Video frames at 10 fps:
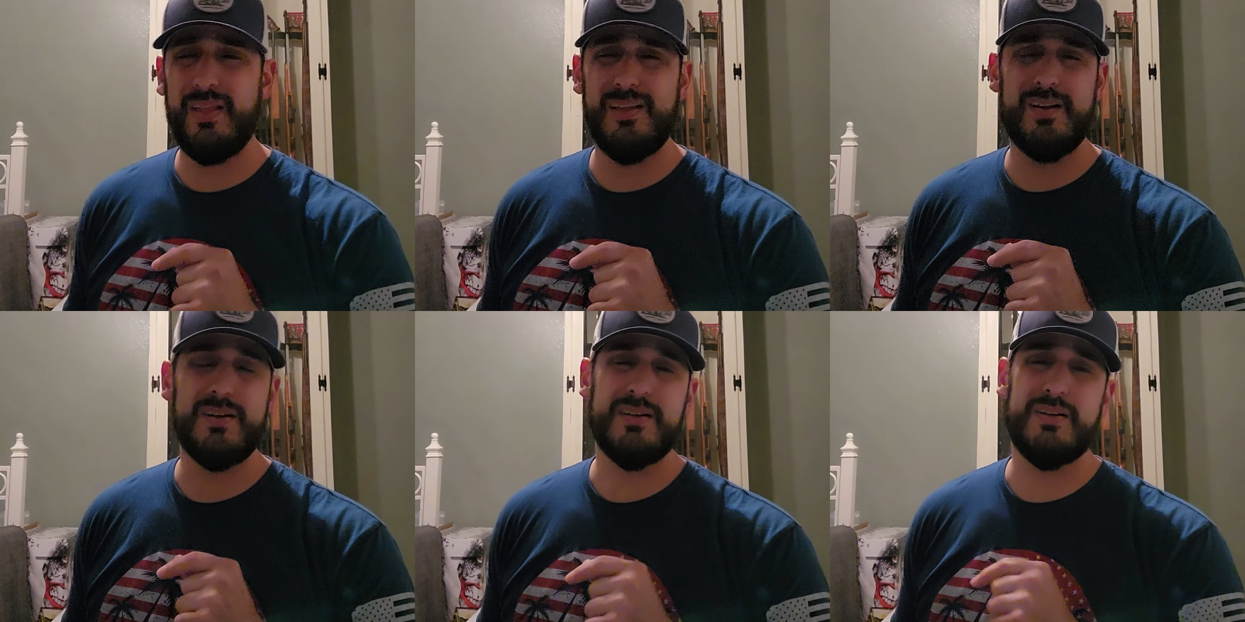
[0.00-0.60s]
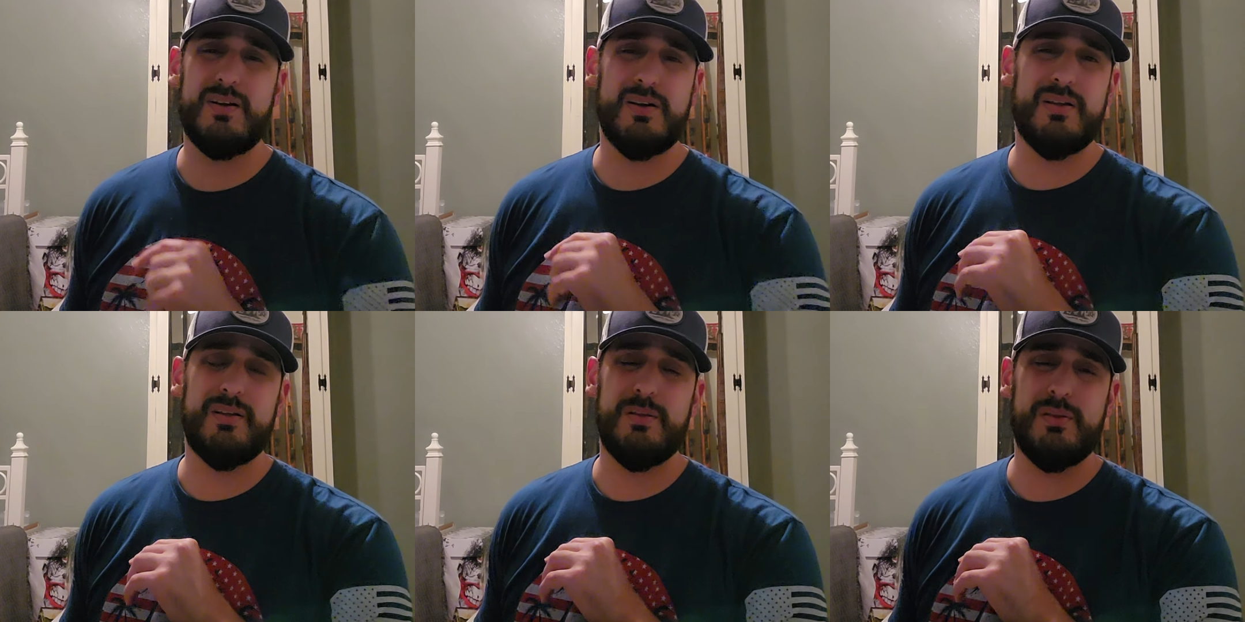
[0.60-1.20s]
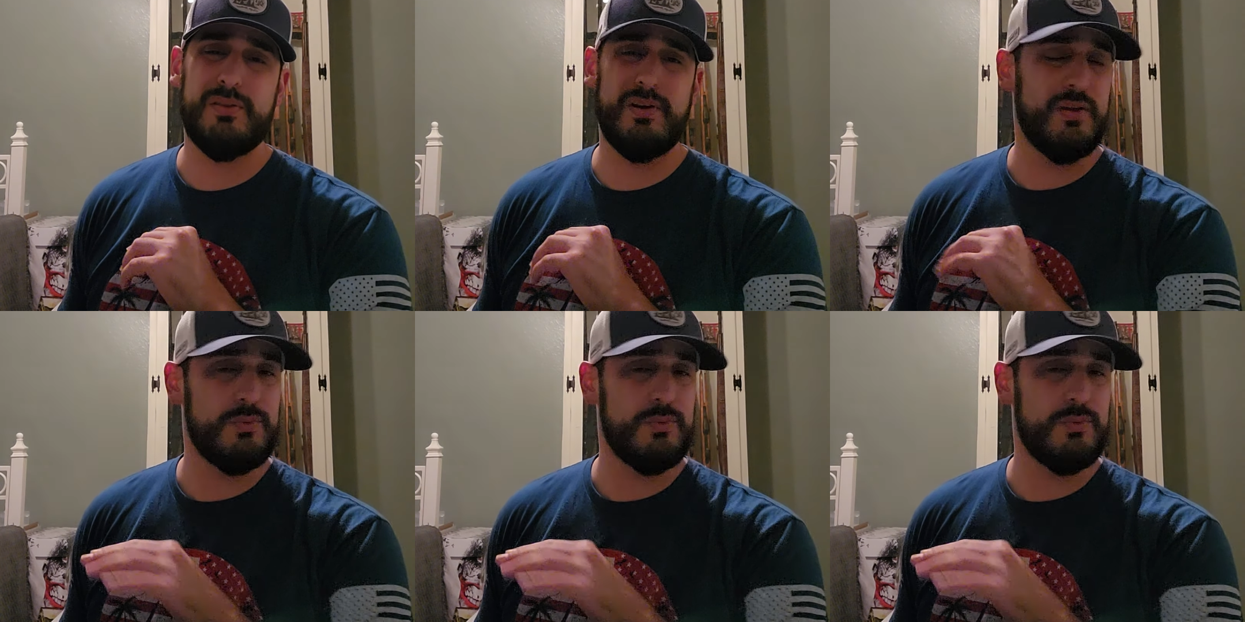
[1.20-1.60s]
all